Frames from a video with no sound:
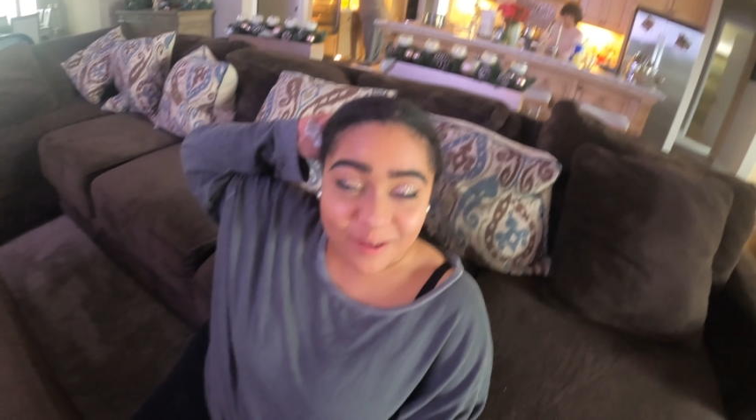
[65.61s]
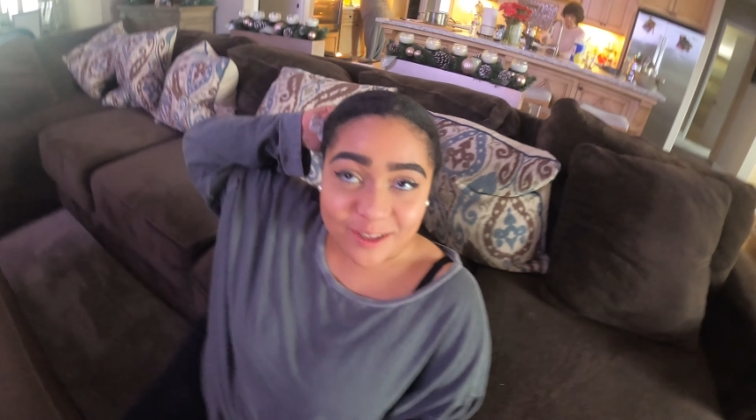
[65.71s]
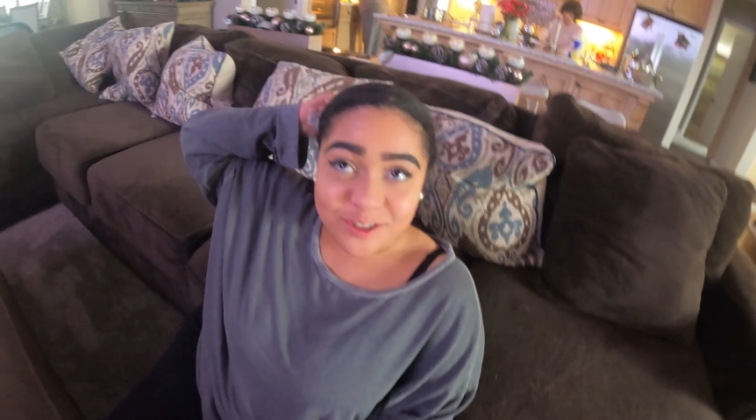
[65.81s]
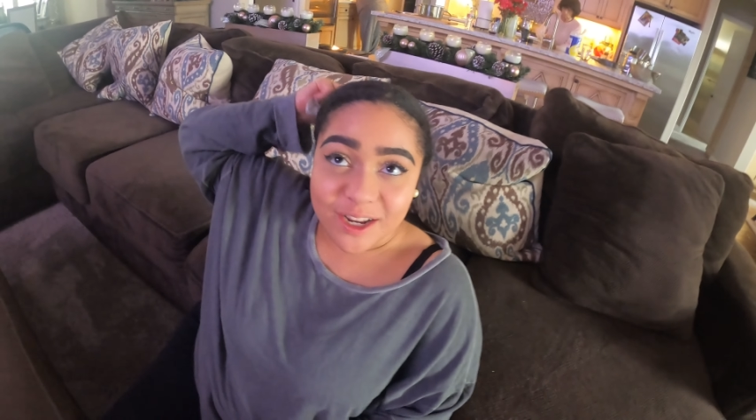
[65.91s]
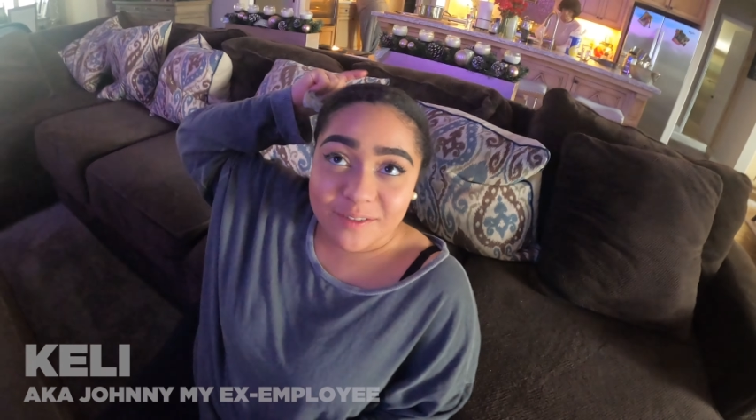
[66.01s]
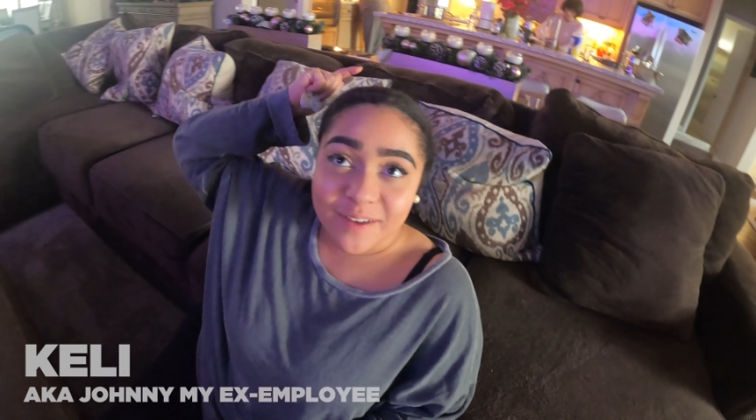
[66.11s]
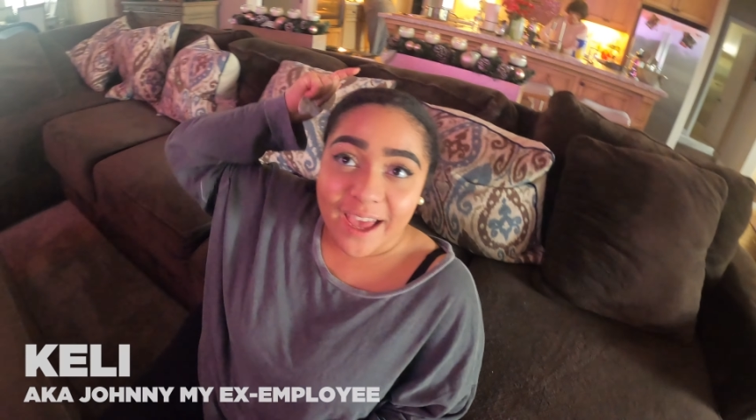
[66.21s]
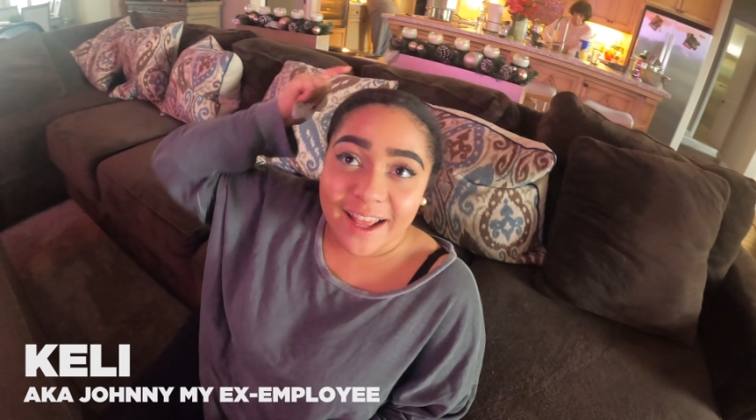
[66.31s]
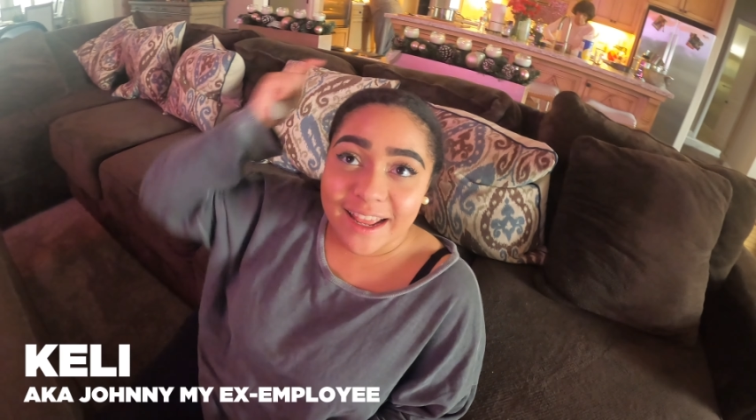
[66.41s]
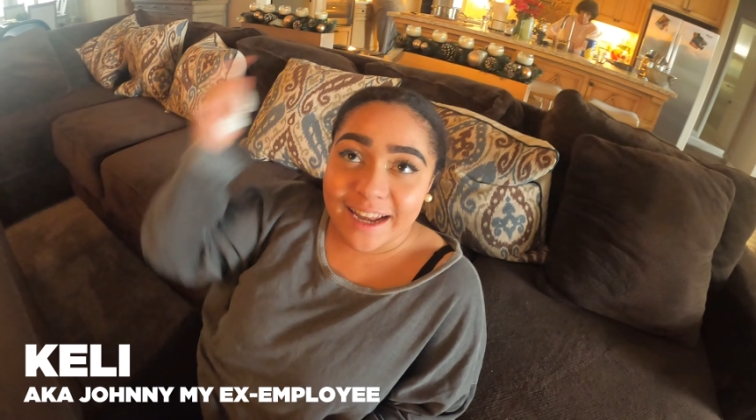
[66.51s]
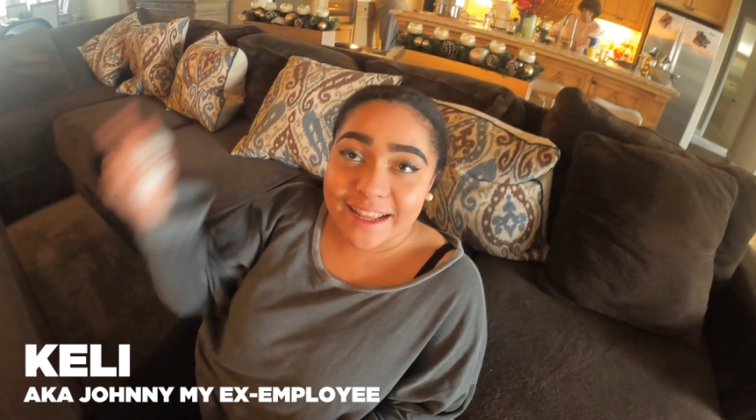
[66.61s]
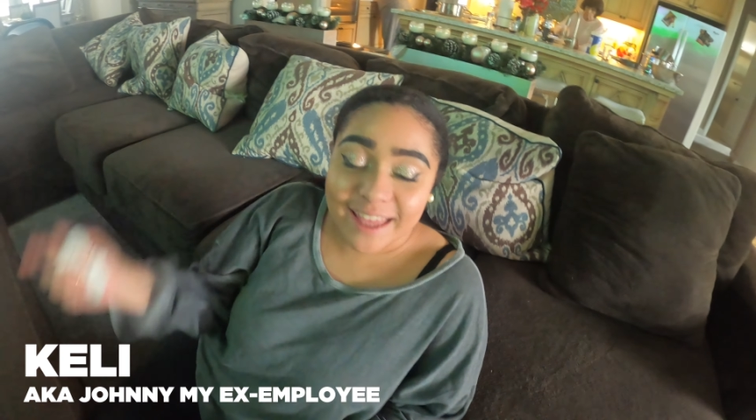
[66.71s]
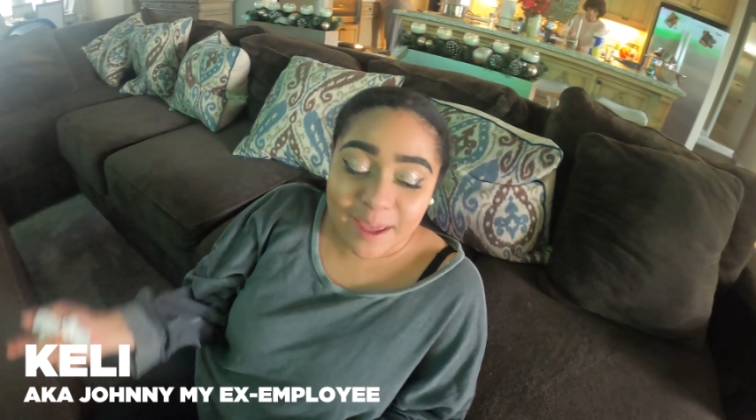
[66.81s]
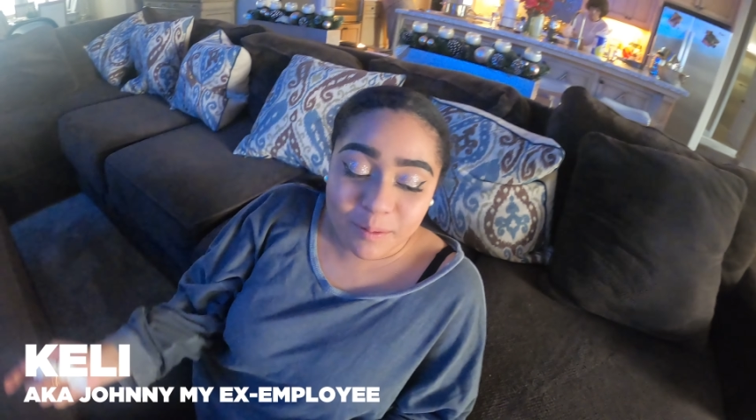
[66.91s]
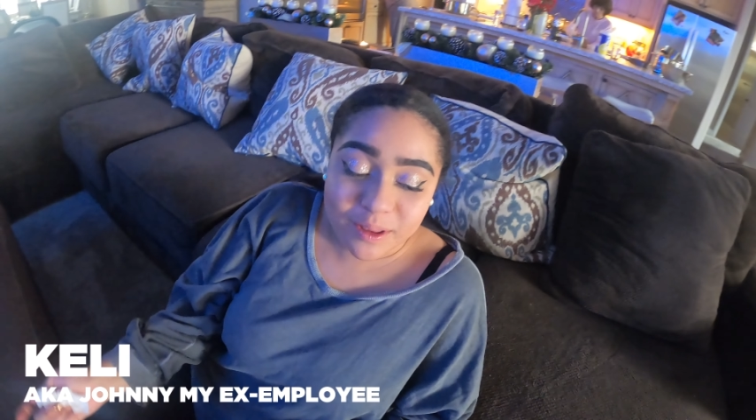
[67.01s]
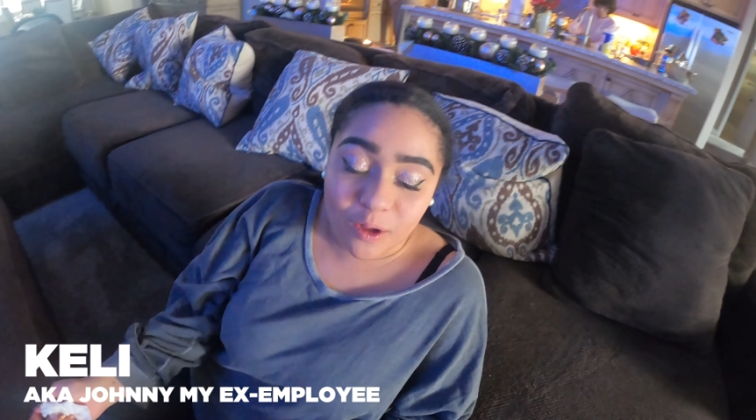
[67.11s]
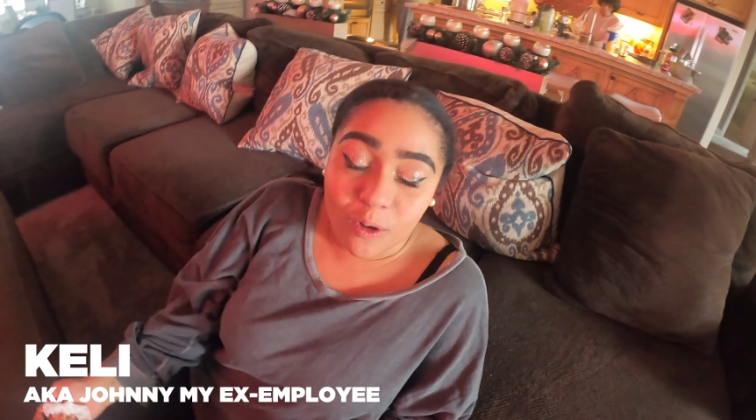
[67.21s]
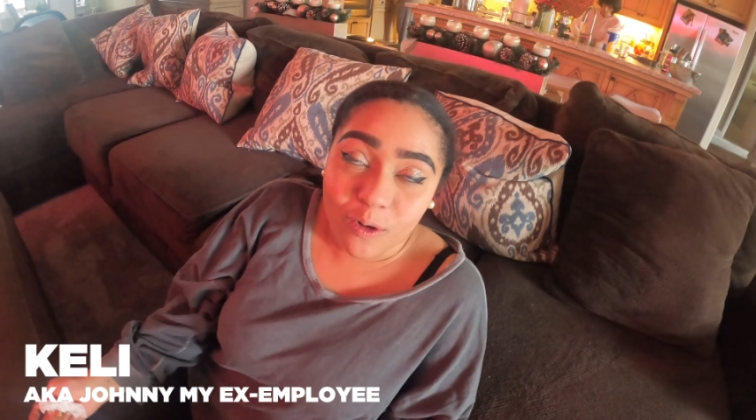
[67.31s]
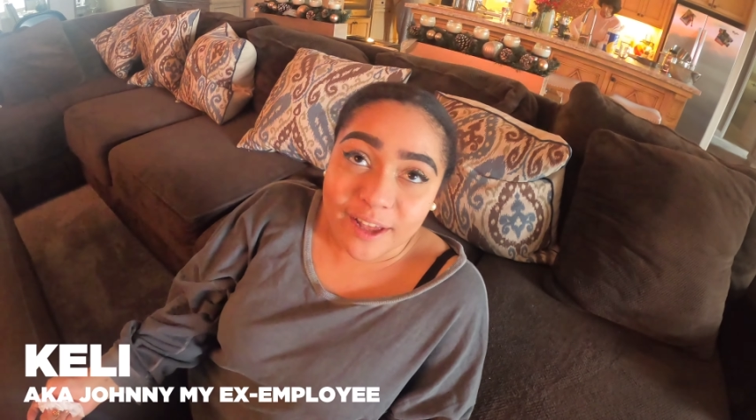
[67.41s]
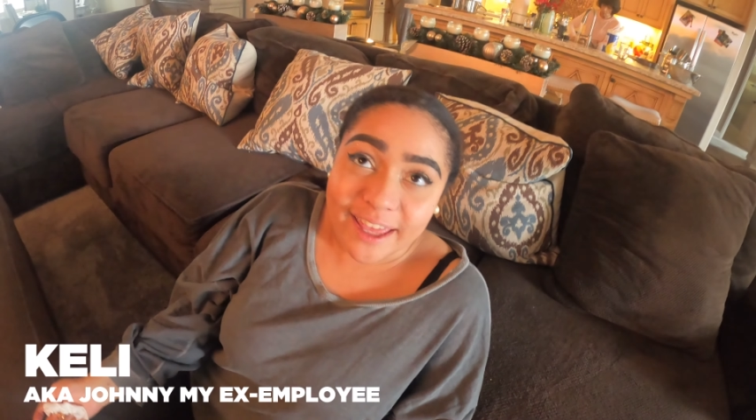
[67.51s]
what I was trying to find and it came with the
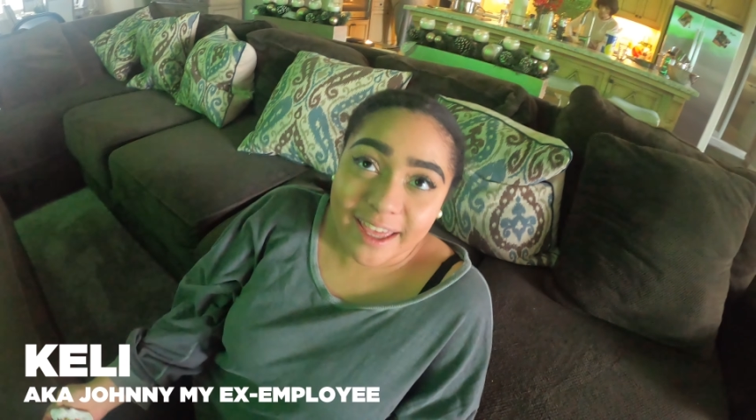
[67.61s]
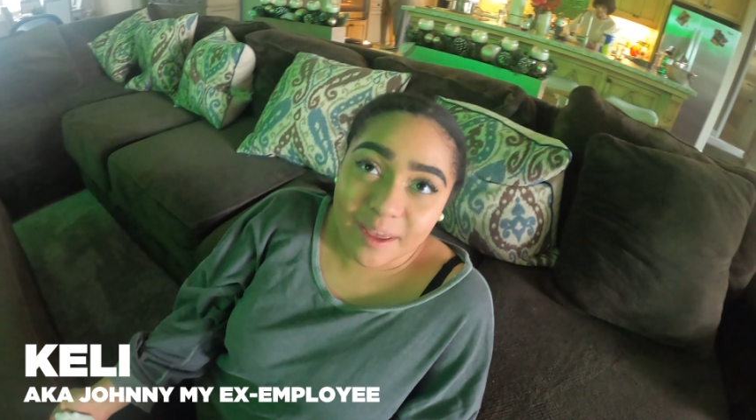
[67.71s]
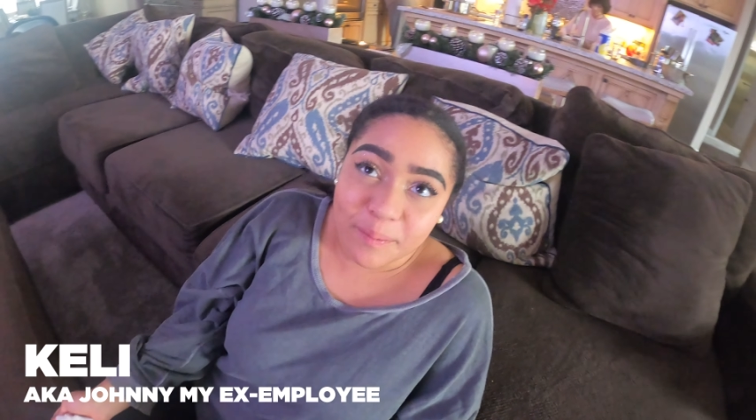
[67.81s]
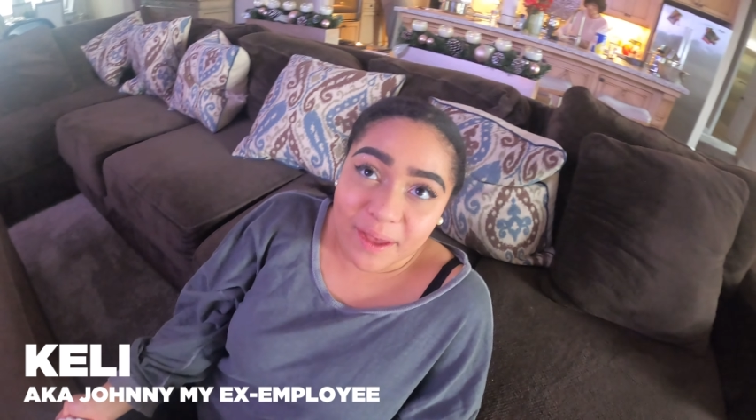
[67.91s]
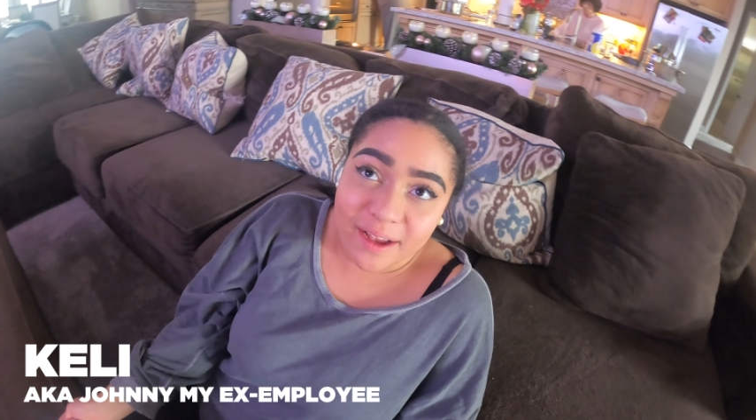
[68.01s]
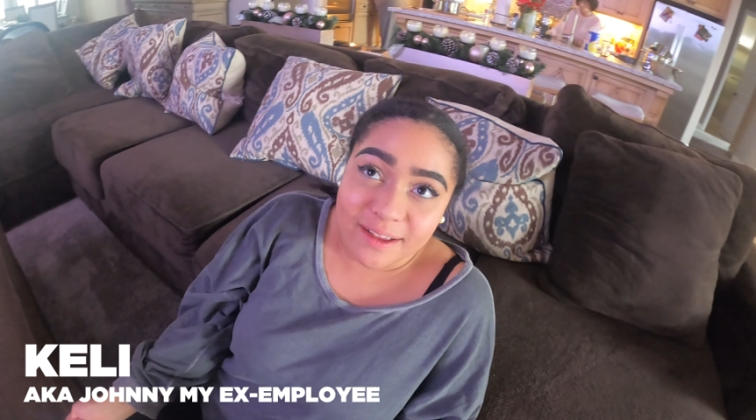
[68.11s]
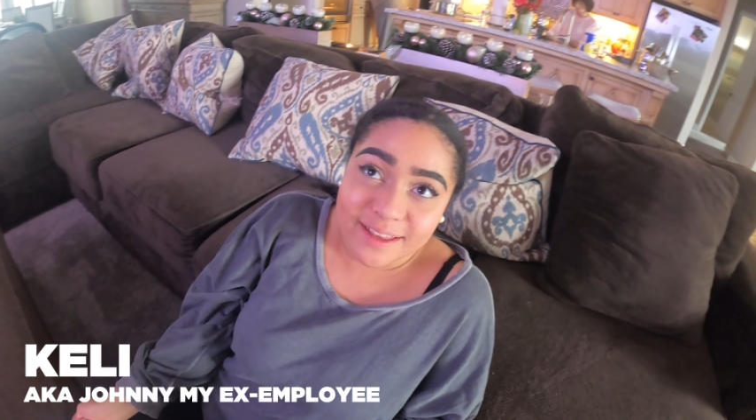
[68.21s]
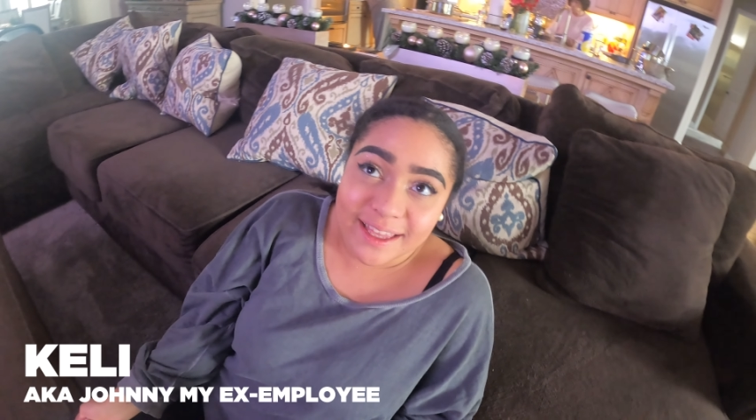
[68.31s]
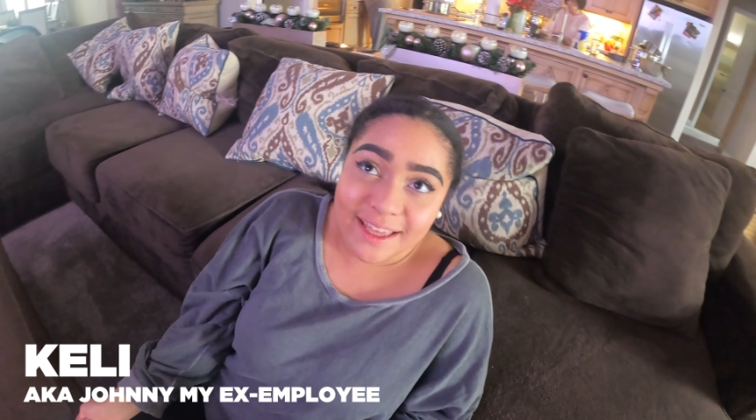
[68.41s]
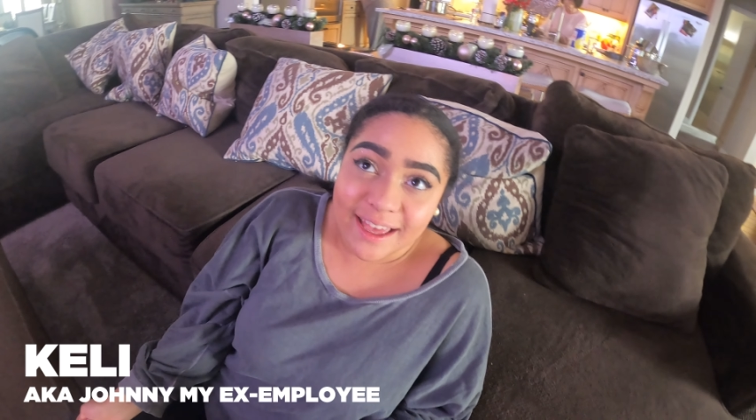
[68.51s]
whole kit apparently.